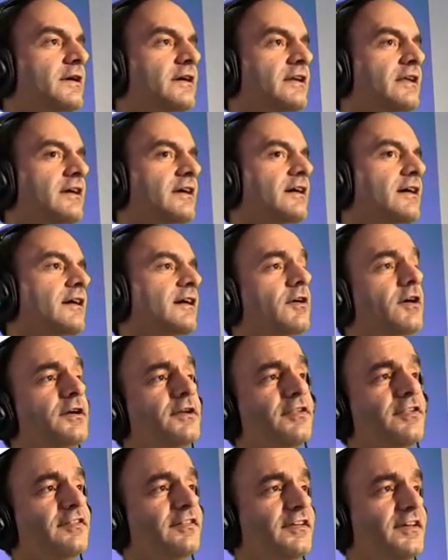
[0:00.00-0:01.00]
But
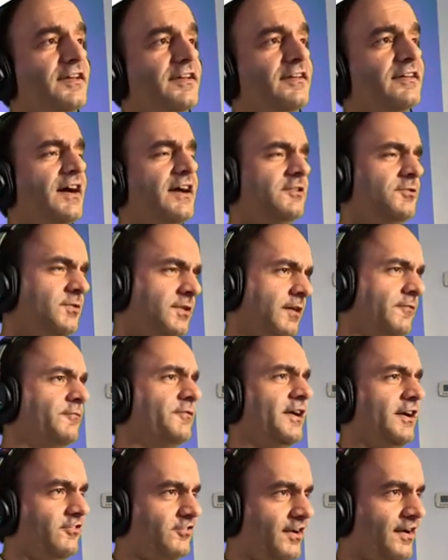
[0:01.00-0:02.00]
honestly, I do
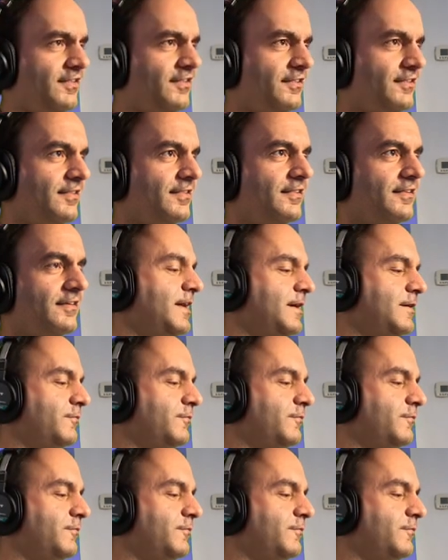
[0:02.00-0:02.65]
love franchises.